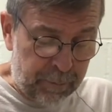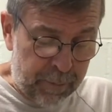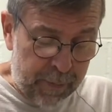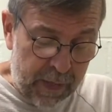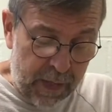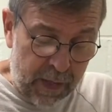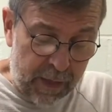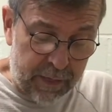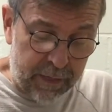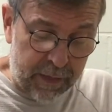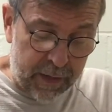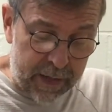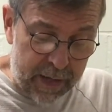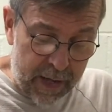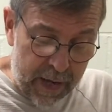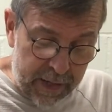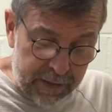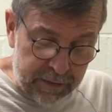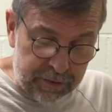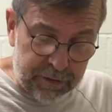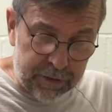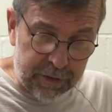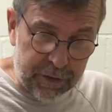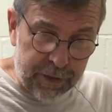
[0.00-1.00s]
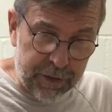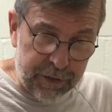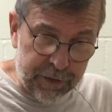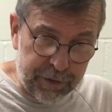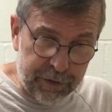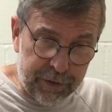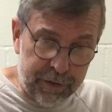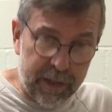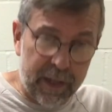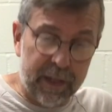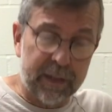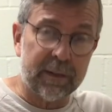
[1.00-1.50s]
The nicer you do
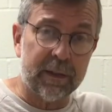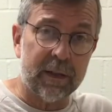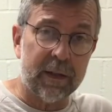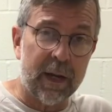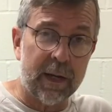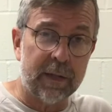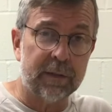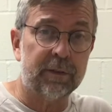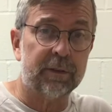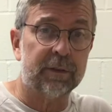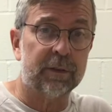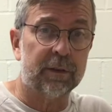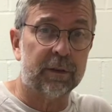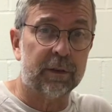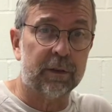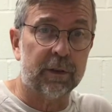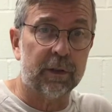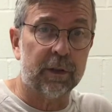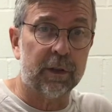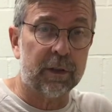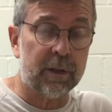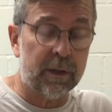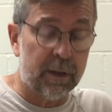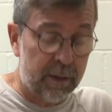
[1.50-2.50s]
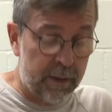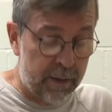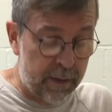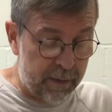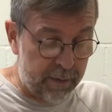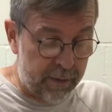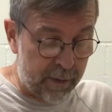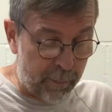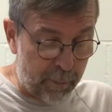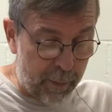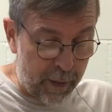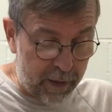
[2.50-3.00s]
that, the nicer it'll look, the
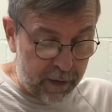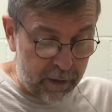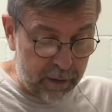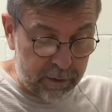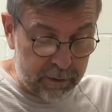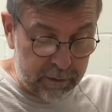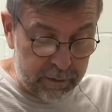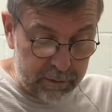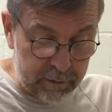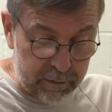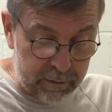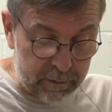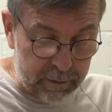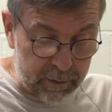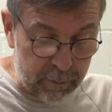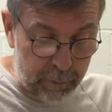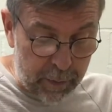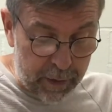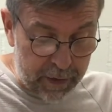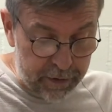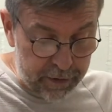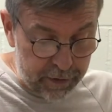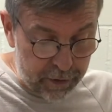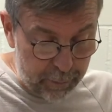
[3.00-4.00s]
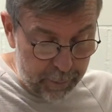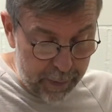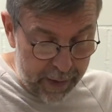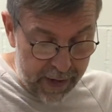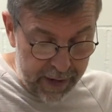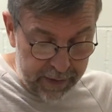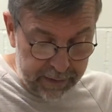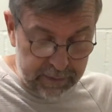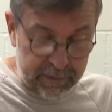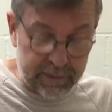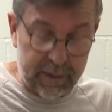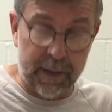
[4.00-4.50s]
better your bag's
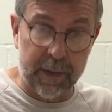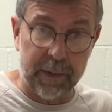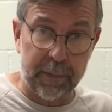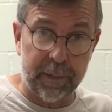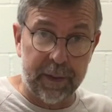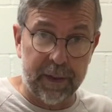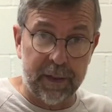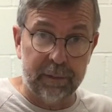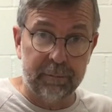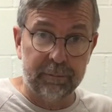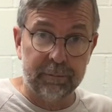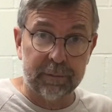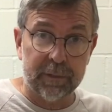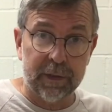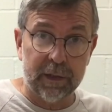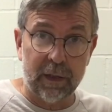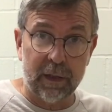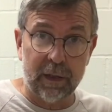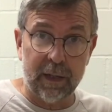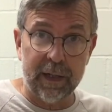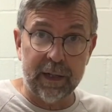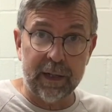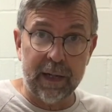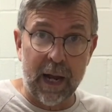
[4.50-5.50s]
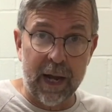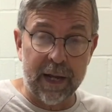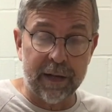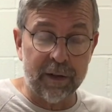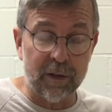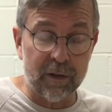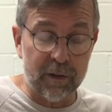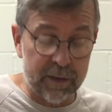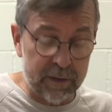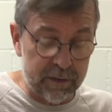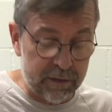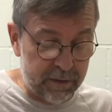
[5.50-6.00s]
gonna be. All right, I know
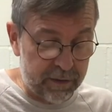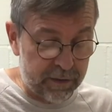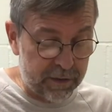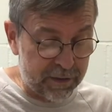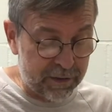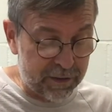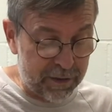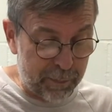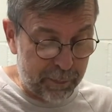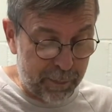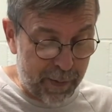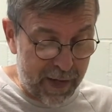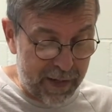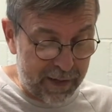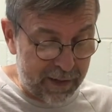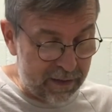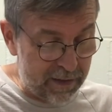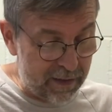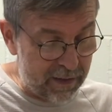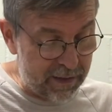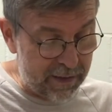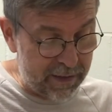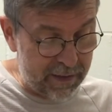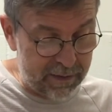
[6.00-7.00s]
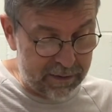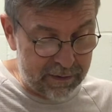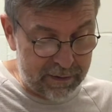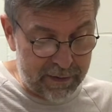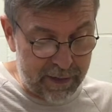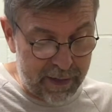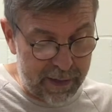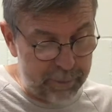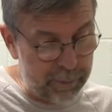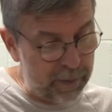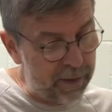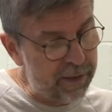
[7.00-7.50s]
this is just a pocket on the inside,
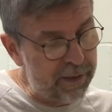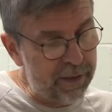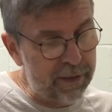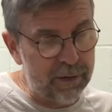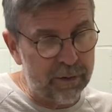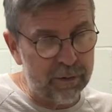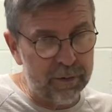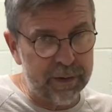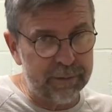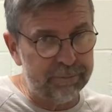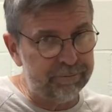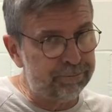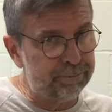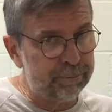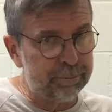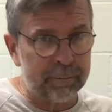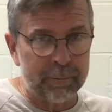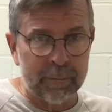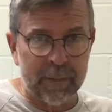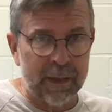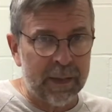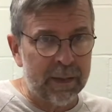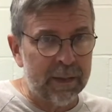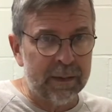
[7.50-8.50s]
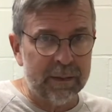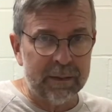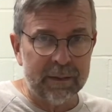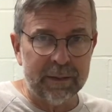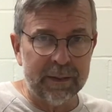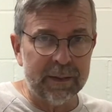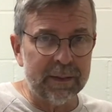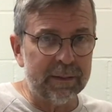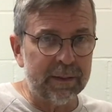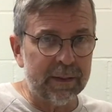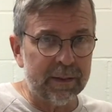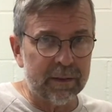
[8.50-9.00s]
but you know what?
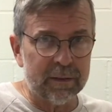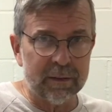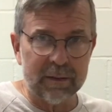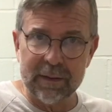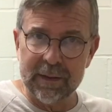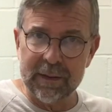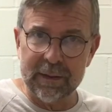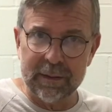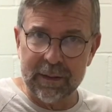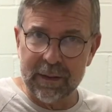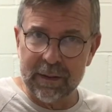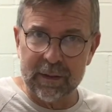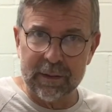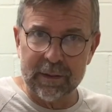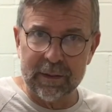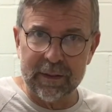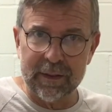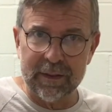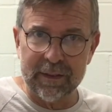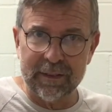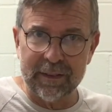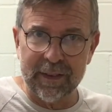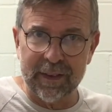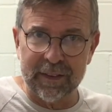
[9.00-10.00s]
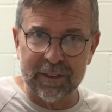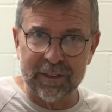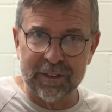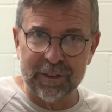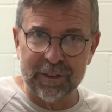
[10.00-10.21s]
Details, details, details.